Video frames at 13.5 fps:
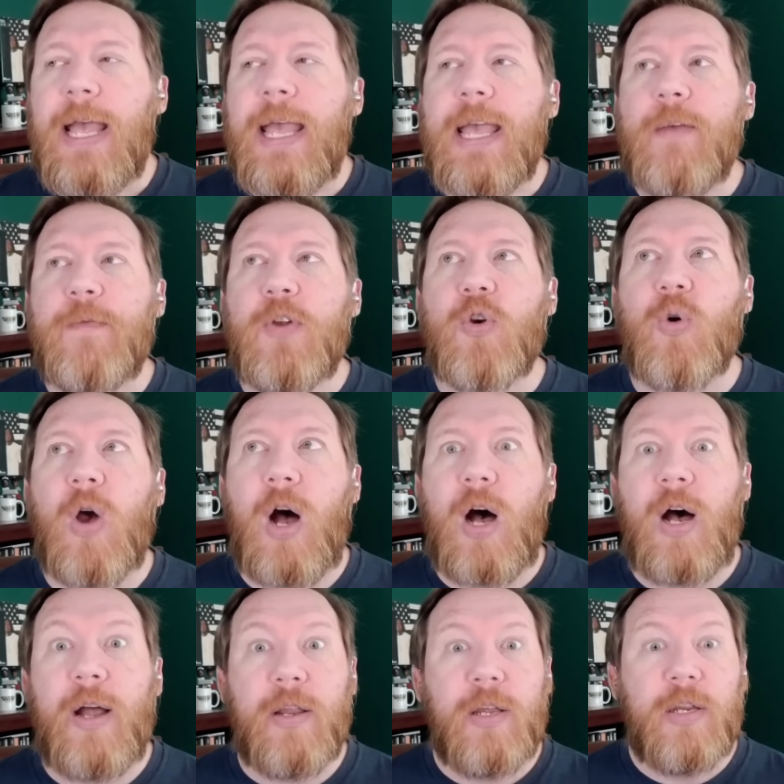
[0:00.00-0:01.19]
If you're
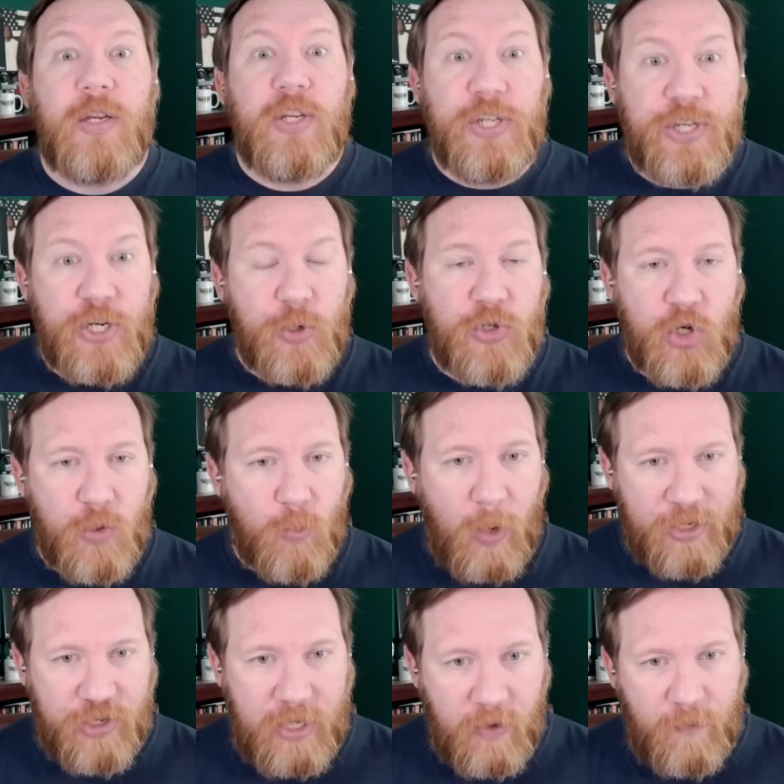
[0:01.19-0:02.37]
on YouTube
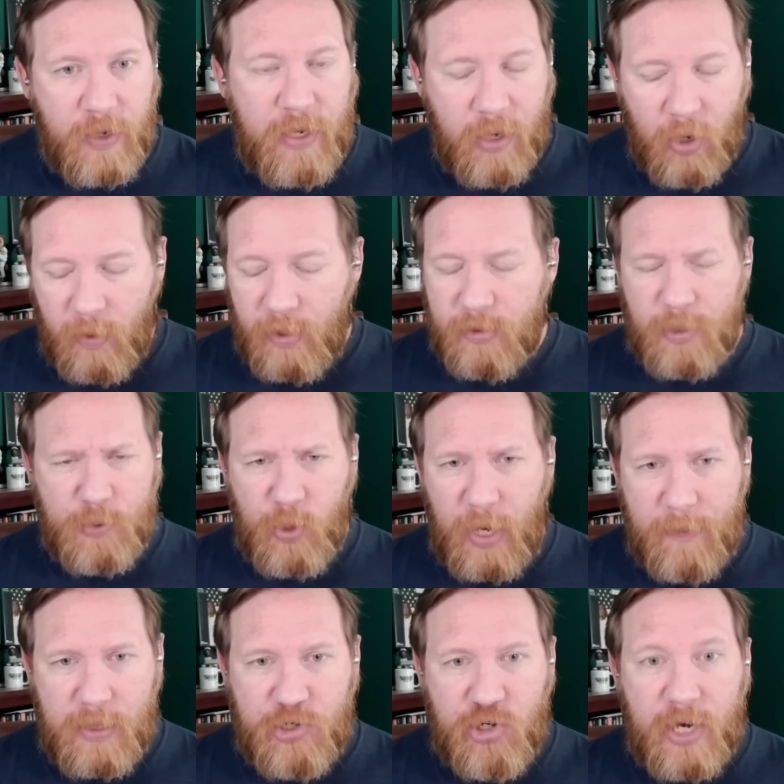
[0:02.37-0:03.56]
watching the video, subscribe
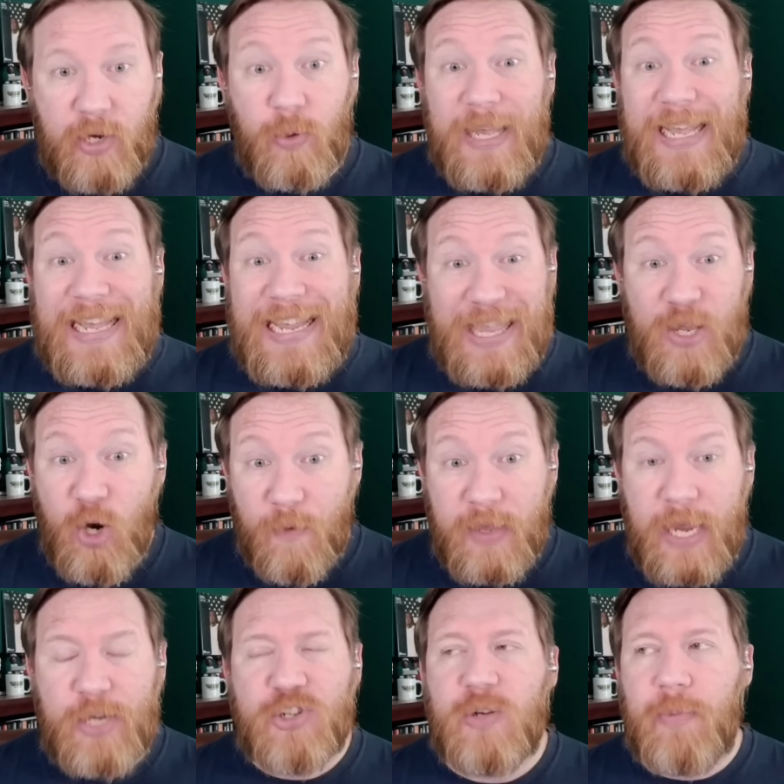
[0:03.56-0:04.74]
to the channel, hit the
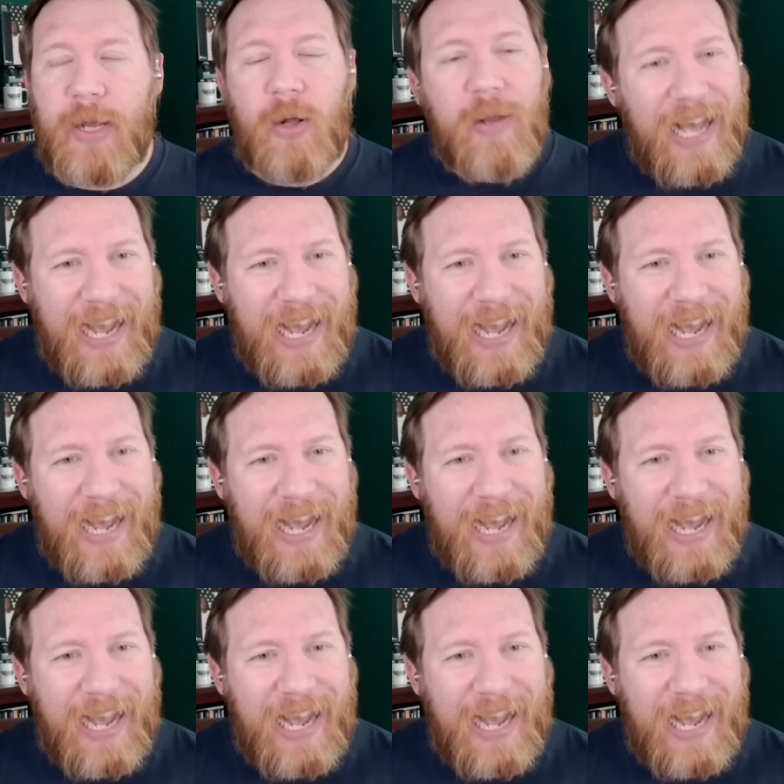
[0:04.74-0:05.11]
notification bell.